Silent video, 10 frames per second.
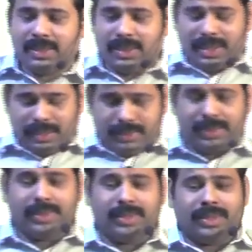So now,
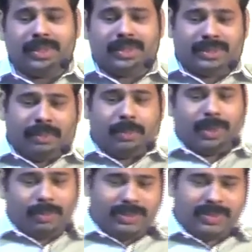some
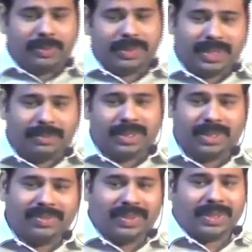problems will be coming
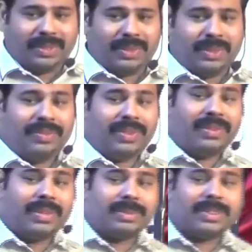if at all we go for
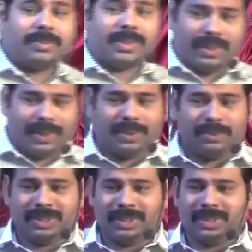what much happened,
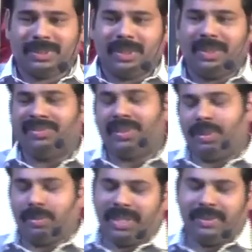automation testing. If we
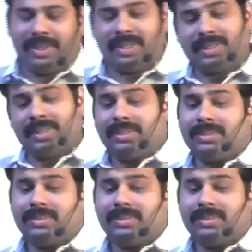do manual testing,